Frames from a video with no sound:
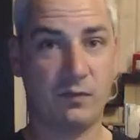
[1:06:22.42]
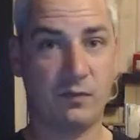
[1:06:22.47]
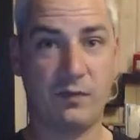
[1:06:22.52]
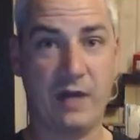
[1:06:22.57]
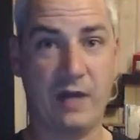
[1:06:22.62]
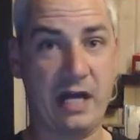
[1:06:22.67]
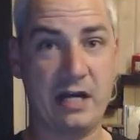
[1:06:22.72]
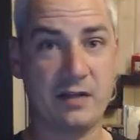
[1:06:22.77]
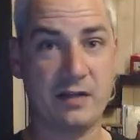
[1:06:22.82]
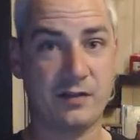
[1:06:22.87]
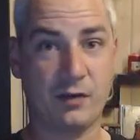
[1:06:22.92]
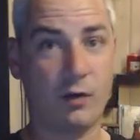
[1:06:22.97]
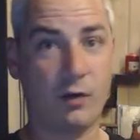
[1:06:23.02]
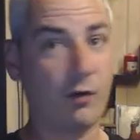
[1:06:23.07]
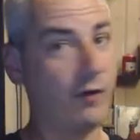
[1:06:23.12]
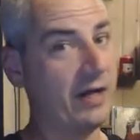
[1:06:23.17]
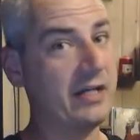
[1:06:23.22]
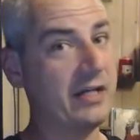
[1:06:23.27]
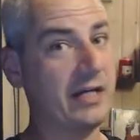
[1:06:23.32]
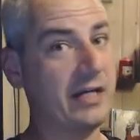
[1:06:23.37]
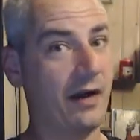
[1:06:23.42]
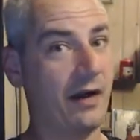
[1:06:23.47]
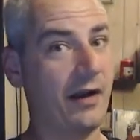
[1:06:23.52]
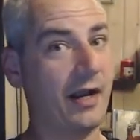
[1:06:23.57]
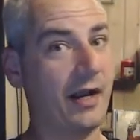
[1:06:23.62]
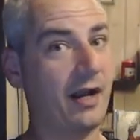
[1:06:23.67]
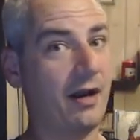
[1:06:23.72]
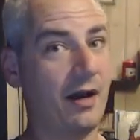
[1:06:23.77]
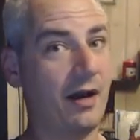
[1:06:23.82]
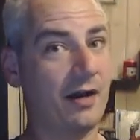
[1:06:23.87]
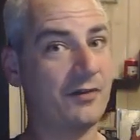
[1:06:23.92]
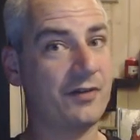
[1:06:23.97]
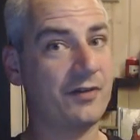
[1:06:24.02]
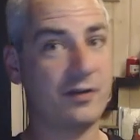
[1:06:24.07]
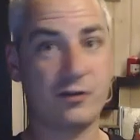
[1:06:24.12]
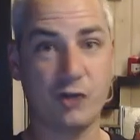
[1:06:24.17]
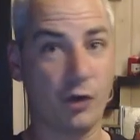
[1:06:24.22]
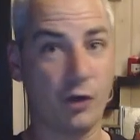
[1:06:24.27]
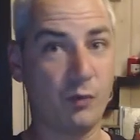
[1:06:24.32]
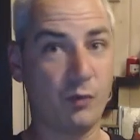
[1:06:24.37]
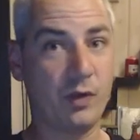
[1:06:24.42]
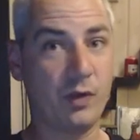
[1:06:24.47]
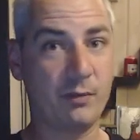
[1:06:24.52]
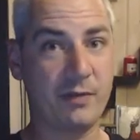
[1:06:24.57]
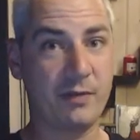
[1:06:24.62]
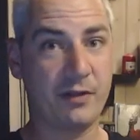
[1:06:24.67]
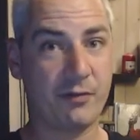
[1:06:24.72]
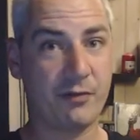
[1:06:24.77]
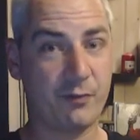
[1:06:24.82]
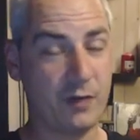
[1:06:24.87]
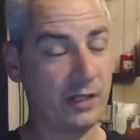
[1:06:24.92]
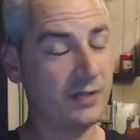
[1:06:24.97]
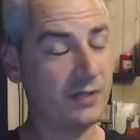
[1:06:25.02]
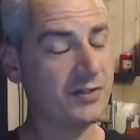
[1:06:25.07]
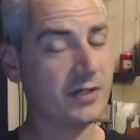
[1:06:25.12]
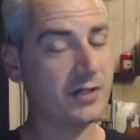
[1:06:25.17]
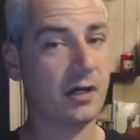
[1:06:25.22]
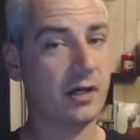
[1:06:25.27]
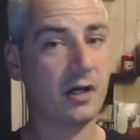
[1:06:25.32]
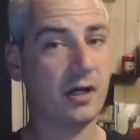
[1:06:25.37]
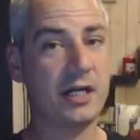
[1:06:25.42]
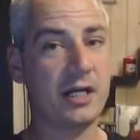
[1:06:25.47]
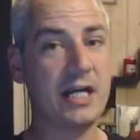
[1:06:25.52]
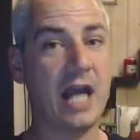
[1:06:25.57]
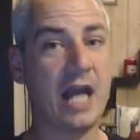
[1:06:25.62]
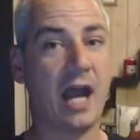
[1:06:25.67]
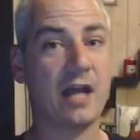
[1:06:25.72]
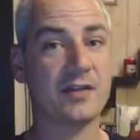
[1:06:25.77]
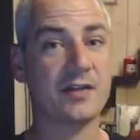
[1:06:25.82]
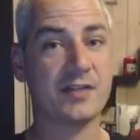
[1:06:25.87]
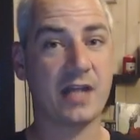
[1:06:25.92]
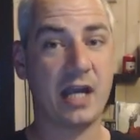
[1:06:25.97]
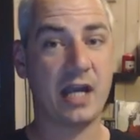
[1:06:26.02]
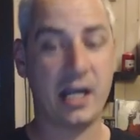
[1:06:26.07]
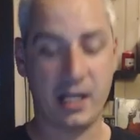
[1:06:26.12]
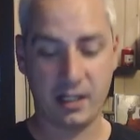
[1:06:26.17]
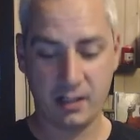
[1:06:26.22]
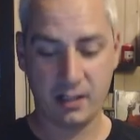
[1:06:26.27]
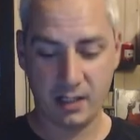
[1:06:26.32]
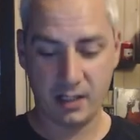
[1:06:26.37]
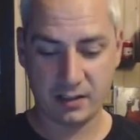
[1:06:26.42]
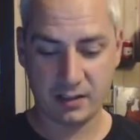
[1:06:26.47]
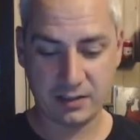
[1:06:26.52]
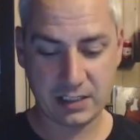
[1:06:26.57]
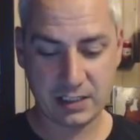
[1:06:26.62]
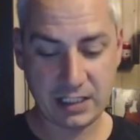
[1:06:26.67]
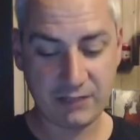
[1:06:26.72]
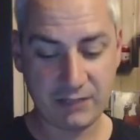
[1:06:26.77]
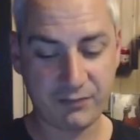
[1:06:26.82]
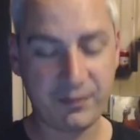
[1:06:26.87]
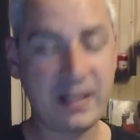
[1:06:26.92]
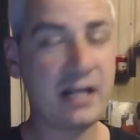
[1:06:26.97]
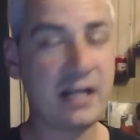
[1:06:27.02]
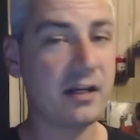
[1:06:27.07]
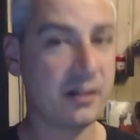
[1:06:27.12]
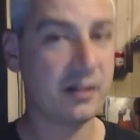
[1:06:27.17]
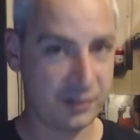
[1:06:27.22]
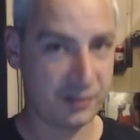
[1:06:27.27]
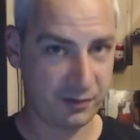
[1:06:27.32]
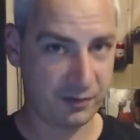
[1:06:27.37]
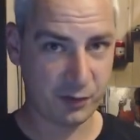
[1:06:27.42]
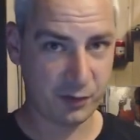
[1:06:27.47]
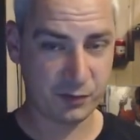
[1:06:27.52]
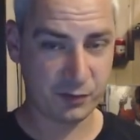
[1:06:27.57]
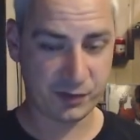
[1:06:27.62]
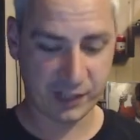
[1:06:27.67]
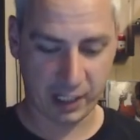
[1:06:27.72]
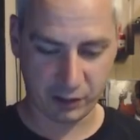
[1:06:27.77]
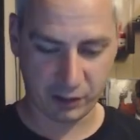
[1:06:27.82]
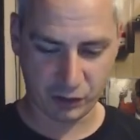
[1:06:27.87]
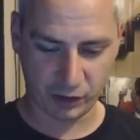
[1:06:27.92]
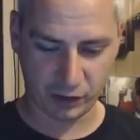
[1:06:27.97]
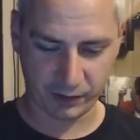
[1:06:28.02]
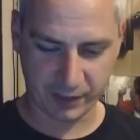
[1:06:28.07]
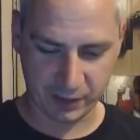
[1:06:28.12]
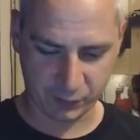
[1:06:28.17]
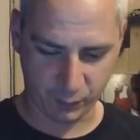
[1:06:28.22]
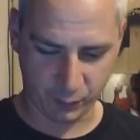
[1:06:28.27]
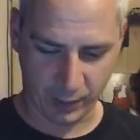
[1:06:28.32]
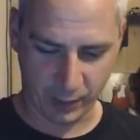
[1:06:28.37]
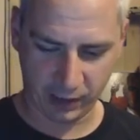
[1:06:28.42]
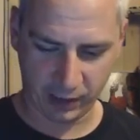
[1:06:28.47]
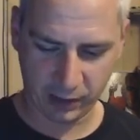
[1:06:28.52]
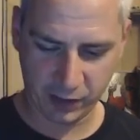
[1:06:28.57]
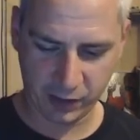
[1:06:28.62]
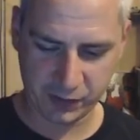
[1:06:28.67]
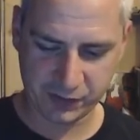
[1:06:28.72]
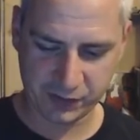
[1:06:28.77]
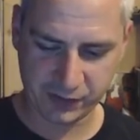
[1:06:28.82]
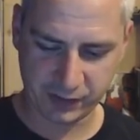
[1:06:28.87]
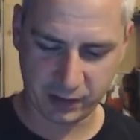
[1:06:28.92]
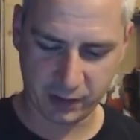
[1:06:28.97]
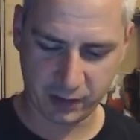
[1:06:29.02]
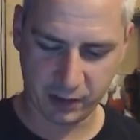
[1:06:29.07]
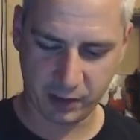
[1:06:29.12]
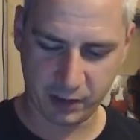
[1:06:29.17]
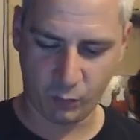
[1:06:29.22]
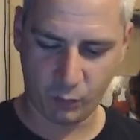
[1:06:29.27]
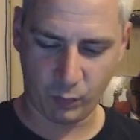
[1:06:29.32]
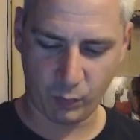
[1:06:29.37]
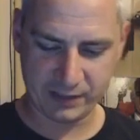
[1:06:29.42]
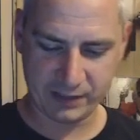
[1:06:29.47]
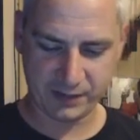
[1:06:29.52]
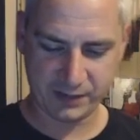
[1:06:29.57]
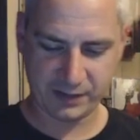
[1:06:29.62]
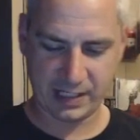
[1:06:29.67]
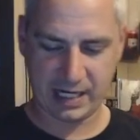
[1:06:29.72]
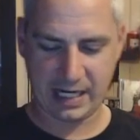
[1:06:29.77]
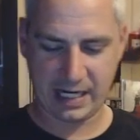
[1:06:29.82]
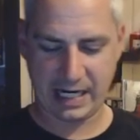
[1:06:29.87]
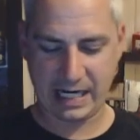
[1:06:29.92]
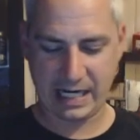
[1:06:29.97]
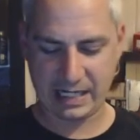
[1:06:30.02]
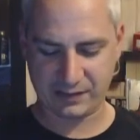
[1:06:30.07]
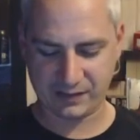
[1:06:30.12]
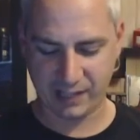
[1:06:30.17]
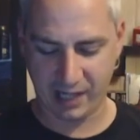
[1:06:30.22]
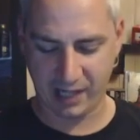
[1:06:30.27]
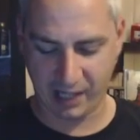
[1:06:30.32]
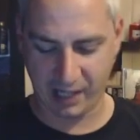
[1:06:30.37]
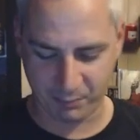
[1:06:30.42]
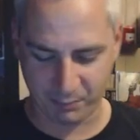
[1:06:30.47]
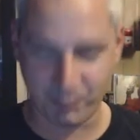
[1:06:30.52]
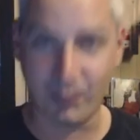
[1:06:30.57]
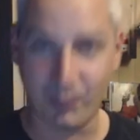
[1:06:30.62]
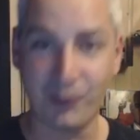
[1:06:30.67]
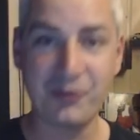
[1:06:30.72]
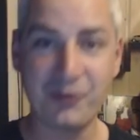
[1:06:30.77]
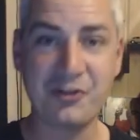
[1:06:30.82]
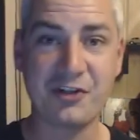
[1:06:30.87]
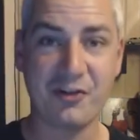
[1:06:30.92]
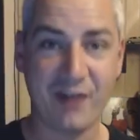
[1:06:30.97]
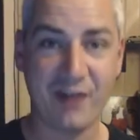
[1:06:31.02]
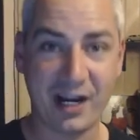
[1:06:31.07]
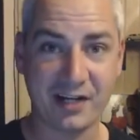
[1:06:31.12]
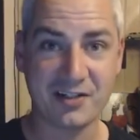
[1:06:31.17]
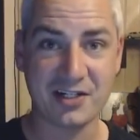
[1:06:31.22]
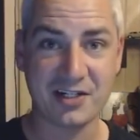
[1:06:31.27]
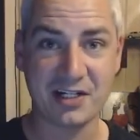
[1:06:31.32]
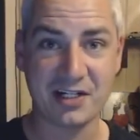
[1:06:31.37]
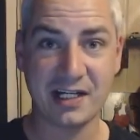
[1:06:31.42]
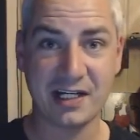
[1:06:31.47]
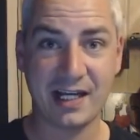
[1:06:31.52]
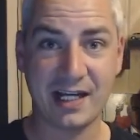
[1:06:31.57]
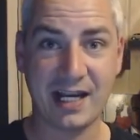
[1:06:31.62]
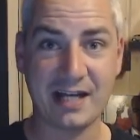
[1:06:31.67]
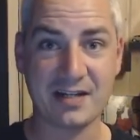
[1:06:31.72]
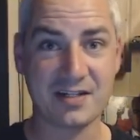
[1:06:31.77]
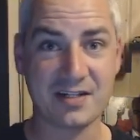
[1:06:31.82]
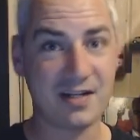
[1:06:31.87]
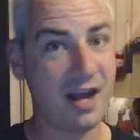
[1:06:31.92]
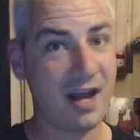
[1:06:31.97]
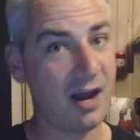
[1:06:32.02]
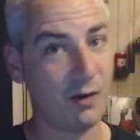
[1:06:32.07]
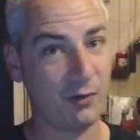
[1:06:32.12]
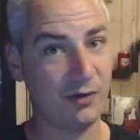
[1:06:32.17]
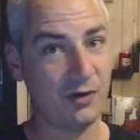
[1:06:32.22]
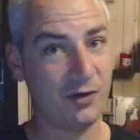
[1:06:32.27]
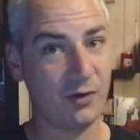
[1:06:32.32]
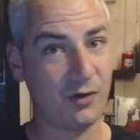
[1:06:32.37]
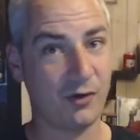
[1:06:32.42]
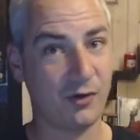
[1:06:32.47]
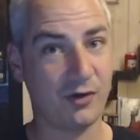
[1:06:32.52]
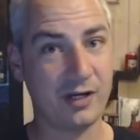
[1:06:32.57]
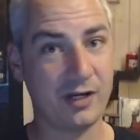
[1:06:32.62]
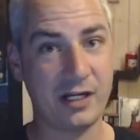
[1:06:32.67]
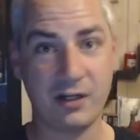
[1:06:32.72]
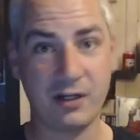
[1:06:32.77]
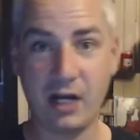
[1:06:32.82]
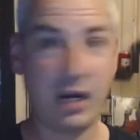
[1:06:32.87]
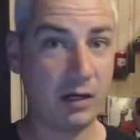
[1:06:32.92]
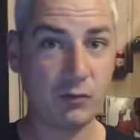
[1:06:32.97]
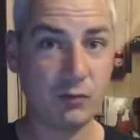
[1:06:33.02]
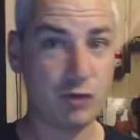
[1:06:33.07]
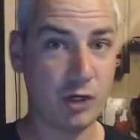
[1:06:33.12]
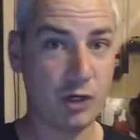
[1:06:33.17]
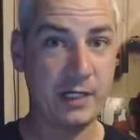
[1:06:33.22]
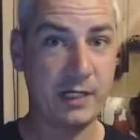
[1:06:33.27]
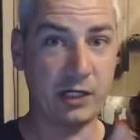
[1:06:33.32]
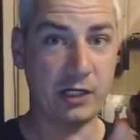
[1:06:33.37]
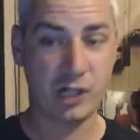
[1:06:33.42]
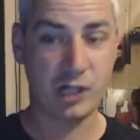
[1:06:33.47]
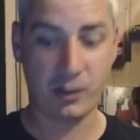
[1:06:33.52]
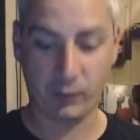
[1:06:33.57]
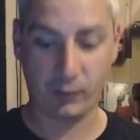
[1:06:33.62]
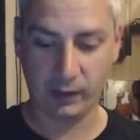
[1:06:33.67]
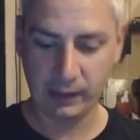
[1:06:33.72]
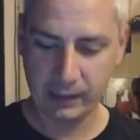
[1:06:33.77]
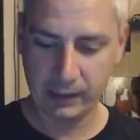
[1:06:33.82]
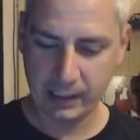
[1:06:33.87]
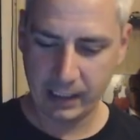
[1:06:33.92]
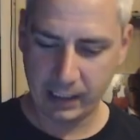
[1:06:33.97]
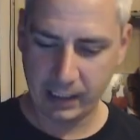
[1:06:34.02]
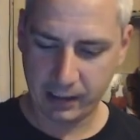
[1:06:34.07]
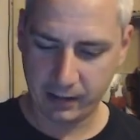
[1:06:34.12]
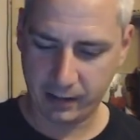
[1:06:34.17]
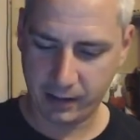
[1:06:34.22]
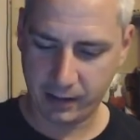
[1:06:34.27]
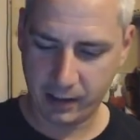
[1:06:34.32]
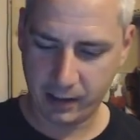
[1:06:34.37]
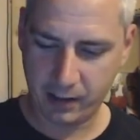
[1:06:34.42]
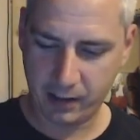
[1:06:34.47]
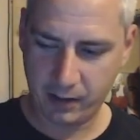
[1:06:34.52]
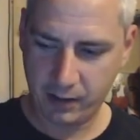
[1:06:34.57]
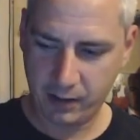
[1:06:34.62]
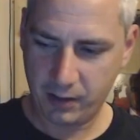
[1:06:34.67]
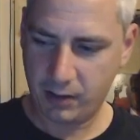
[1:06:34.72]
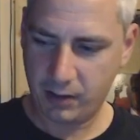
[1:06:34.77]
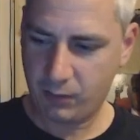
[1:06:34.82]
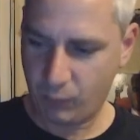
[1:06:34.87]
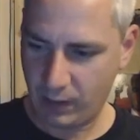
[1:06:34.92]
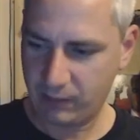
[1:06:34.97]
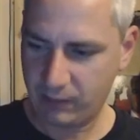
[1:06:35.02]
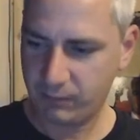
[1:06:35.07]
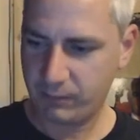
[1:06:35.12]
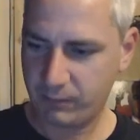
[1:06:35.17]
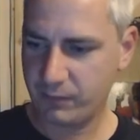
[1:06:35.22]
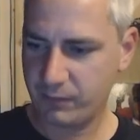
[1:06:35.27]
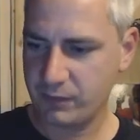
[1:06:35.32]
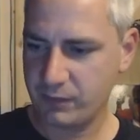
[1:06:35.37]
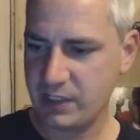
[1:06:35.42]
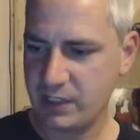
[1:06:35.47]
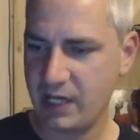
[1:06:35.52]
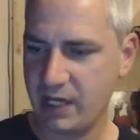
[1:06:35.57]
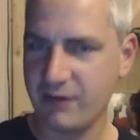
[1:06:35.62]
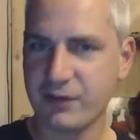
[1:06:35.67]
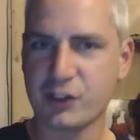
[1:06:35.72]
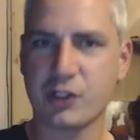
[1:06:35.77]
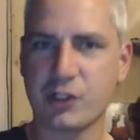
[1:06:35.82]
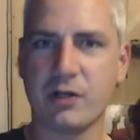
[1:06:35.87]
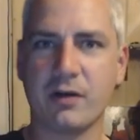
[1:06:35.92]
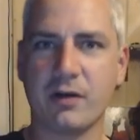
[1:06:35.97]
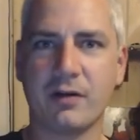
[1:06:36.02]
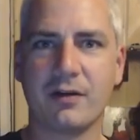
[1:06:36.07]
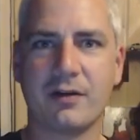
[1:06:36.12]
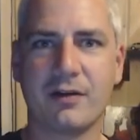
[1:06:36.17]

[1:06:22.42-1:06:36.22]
that is already high class. John will be thrilled. He has a TV interview scheduled as well, because once there is a Bond director in town, or in Germany in general, well, television